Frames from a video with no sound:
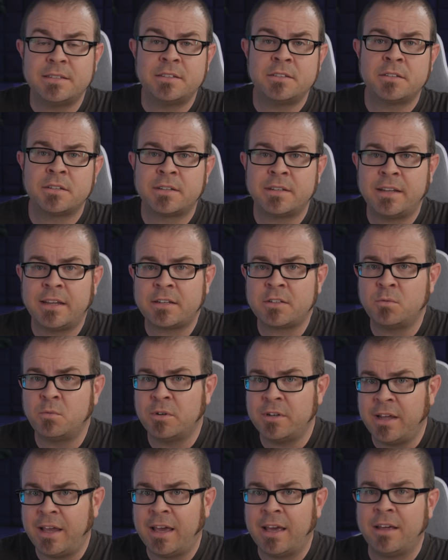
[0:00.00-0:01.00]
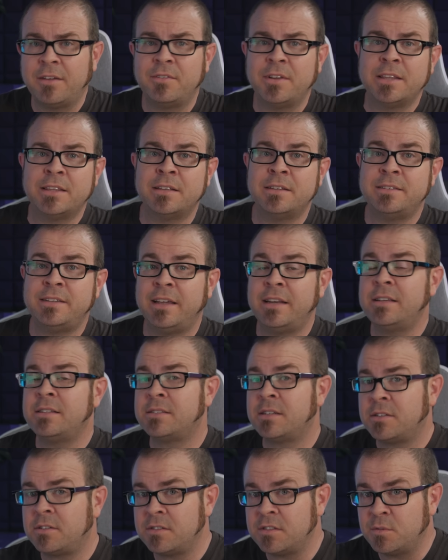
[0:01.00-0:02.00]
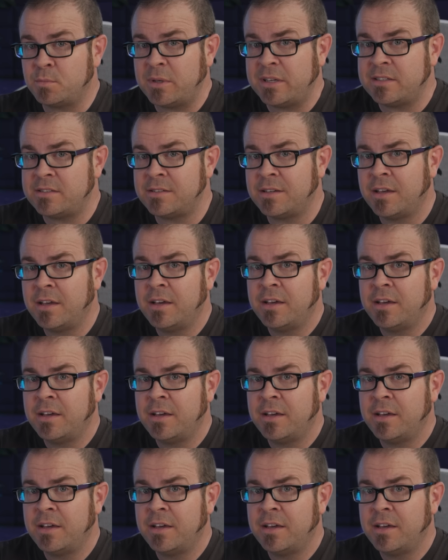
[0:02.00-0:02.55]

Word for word: interconnect would have in the data center space,